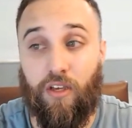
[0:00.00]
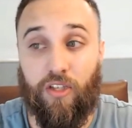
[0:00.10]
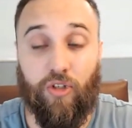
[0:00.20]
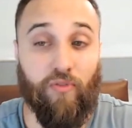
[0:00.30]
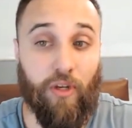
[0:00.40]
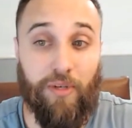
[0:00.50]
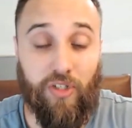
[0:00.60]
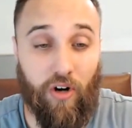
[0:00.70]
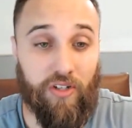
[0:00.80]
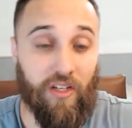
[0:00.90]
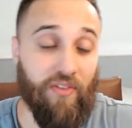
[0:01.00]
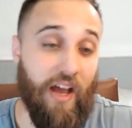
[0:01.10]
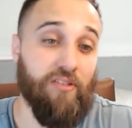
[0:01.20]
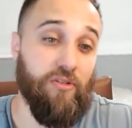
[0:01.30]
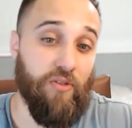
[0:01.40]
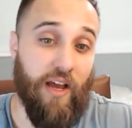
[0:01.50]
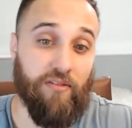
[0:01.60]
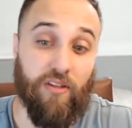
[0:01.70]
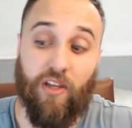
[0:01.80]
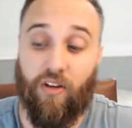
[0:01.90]
So if you're going to be charging 1,000,
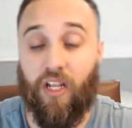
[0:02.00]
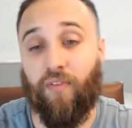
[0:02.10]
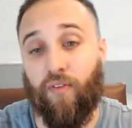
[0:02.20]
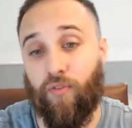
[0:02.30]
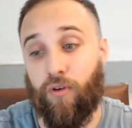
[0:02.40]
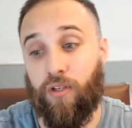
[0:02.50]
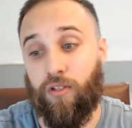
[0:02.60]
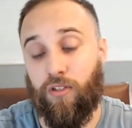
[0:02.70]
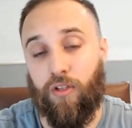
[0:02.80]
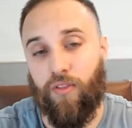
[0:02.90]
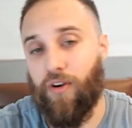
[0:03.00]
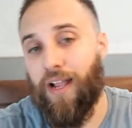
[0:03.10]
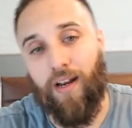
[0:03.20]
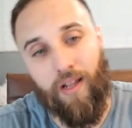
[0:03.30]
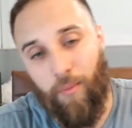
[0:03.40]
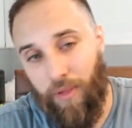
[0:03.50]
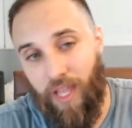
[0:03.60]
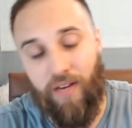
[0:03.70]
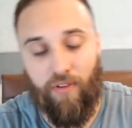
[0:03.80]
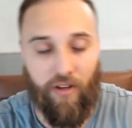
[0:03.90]
2,000, they're getting it for free. They're not going to
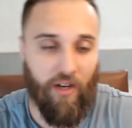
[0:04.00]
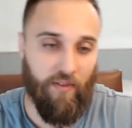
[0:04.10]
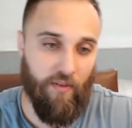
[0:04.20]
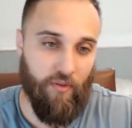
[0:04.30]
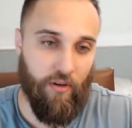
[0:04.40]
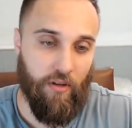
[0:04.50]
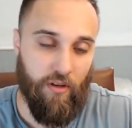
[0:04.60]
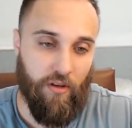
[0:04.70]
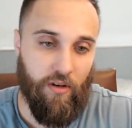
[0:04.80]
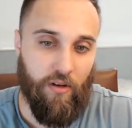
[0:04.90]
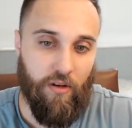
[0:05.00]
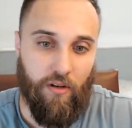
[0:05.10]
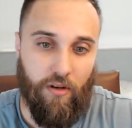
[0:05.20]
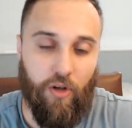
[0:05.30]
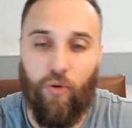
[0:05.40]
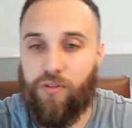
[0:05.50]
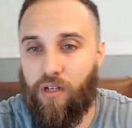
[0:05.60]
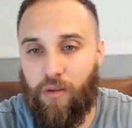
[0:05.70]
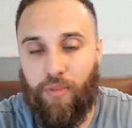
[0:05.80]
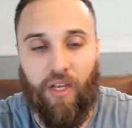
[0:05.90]
complain if they're getting it for free. Who's going
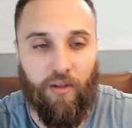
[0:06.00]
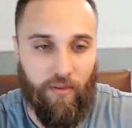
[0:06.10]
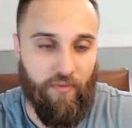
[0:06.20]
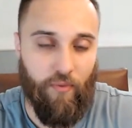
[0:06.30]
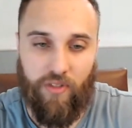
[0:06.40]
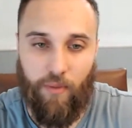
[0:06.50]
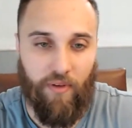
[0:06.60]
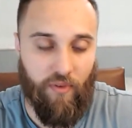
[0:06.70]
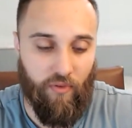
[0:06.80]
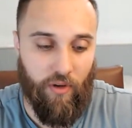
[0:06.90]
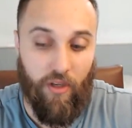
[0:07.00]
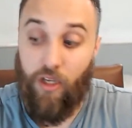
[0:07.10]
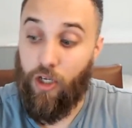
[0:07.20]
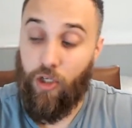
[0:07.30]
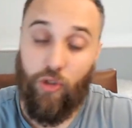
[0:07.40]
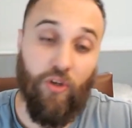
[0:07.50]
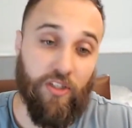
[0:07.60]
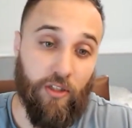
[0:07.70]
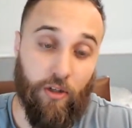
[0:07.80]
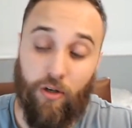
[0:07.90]
to complain with something for free? You get
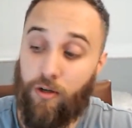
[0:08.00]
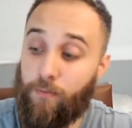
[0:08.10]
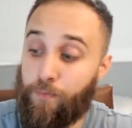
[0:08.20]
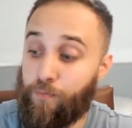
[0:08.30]
to learn.